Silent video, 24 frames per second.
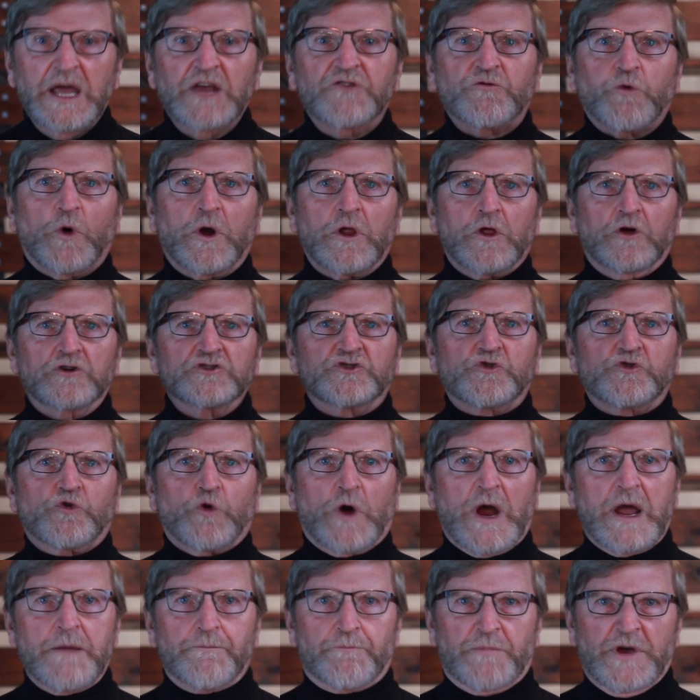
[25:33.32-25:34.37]
It's one of those
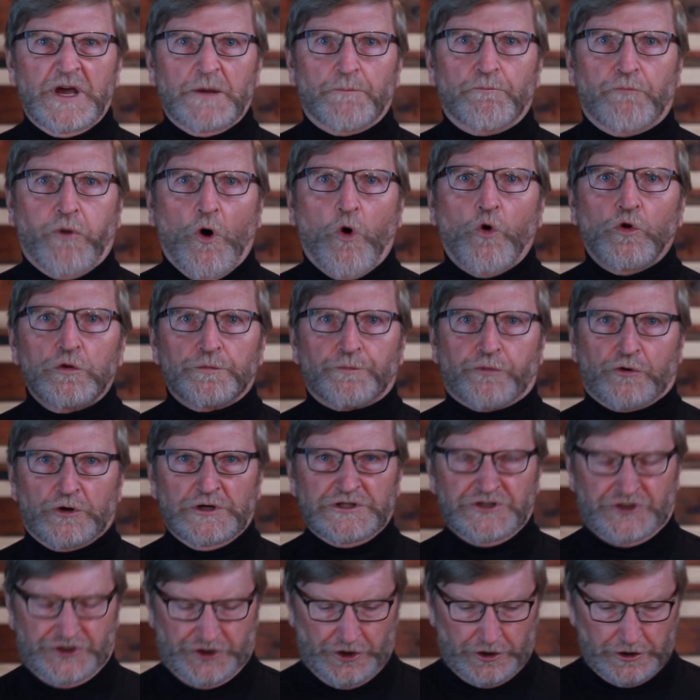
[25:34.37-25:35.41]
great big bold
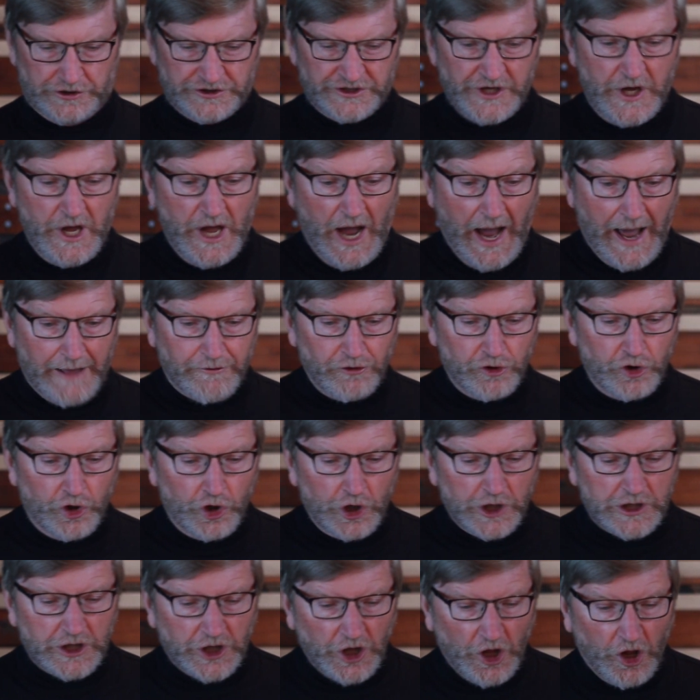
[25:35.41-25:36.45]
print shirts. I
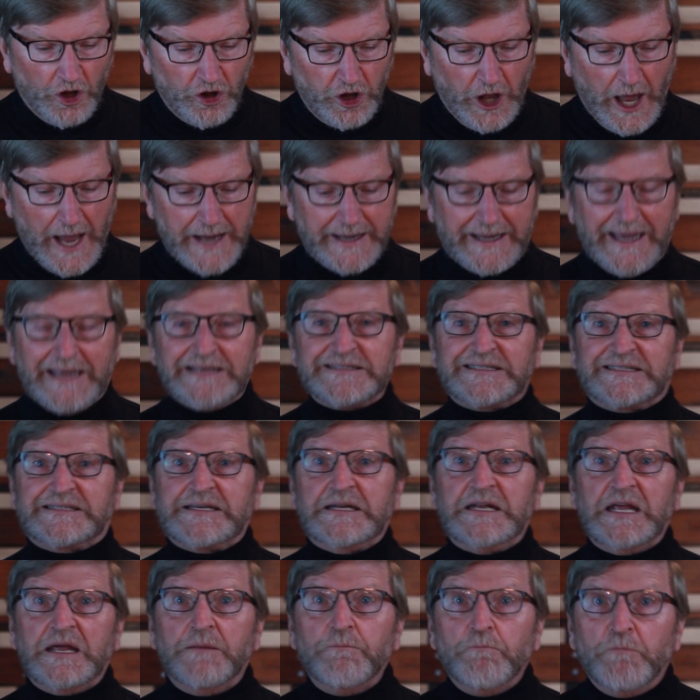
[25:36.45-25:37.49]
looked like a
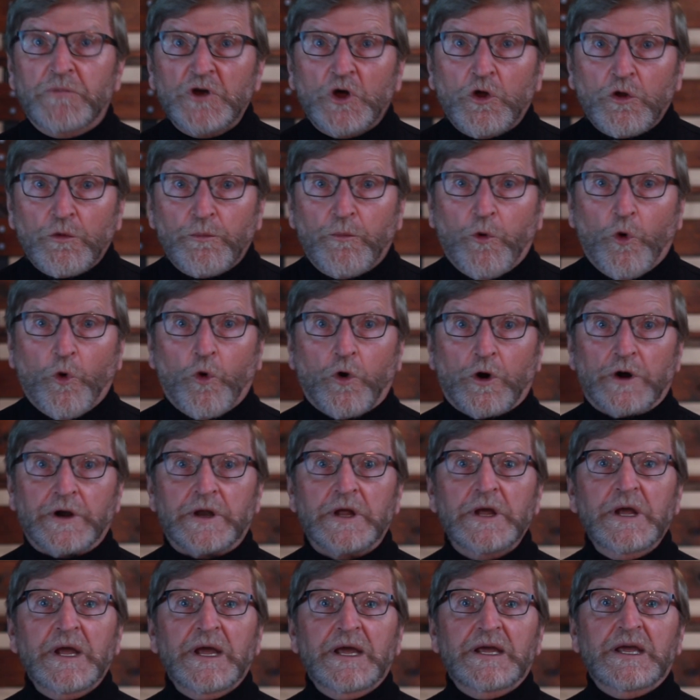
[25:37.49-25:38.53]
sitting billboard.
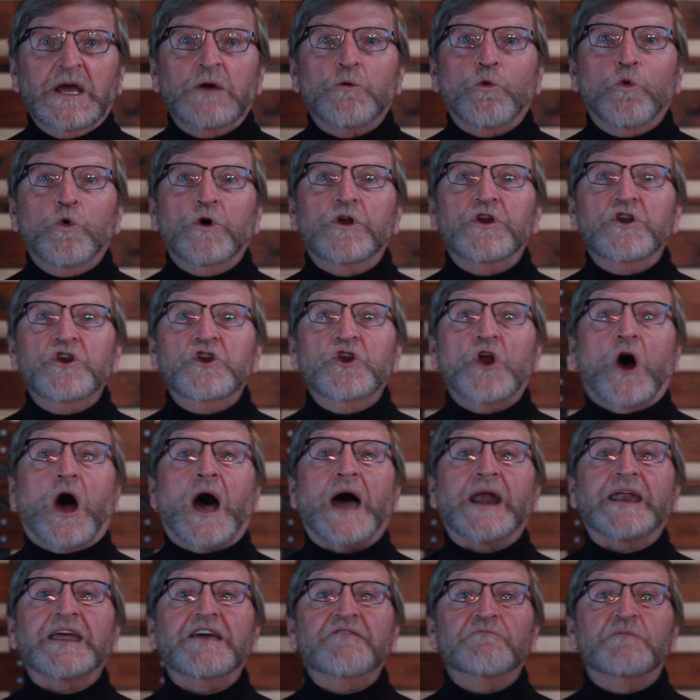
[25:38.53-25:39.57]
It would
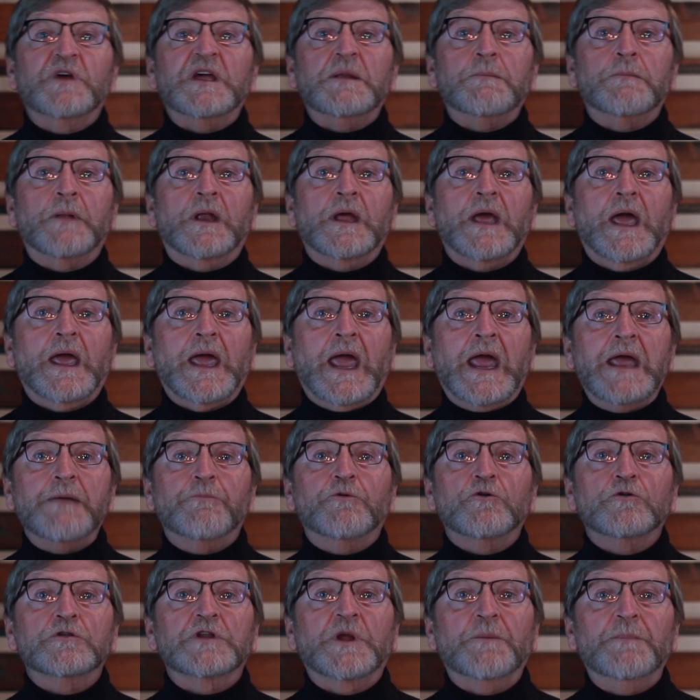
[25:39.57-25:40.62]
not have been
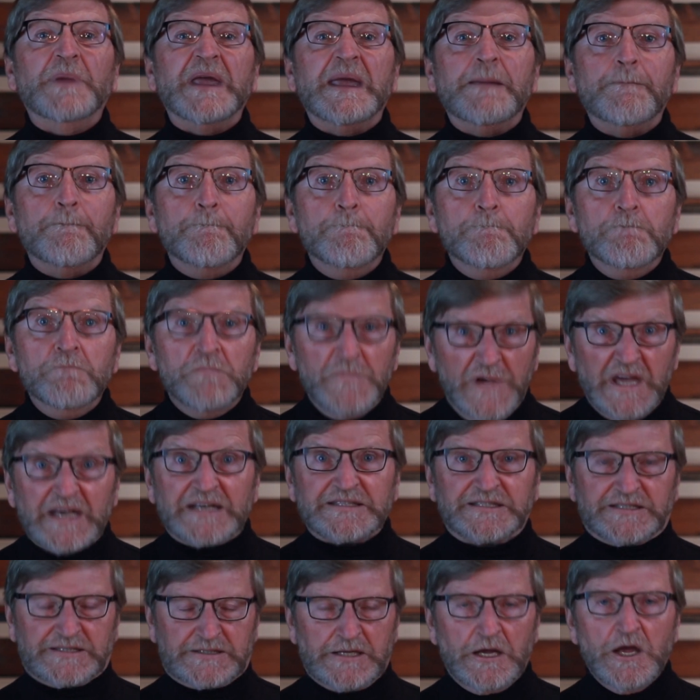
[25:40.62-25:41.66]
able to be
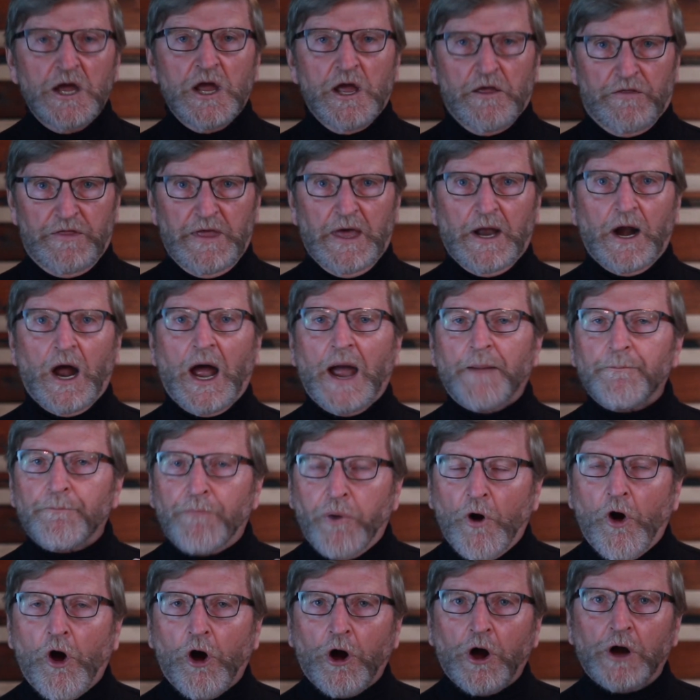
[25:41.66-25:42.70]
missed that I'm
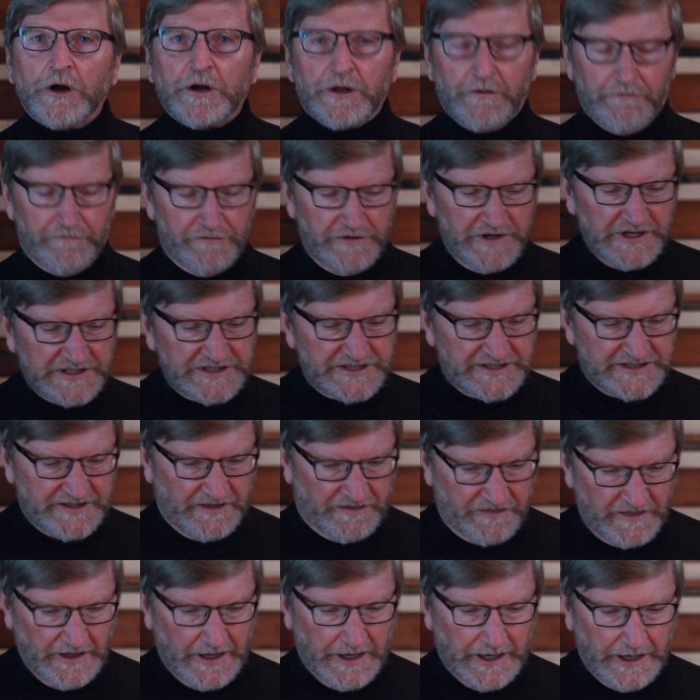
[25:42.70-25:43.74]
part of this
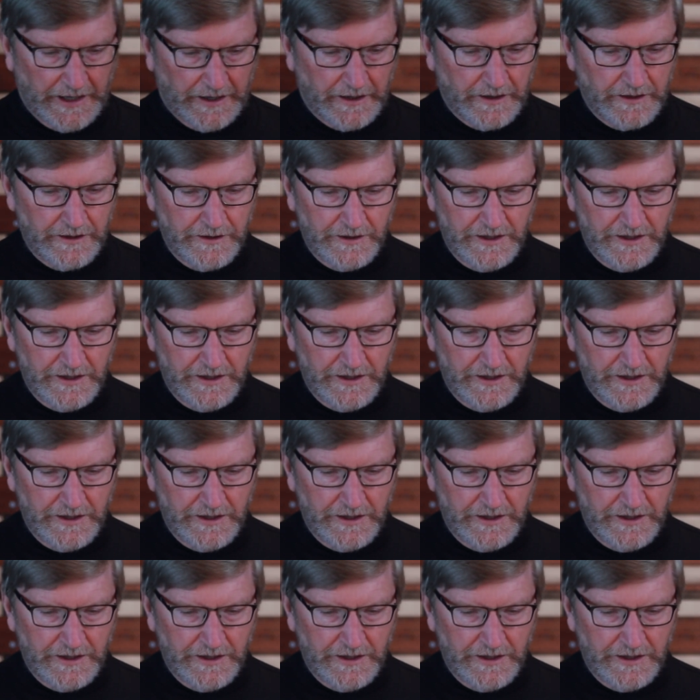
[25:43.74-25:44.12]
thing.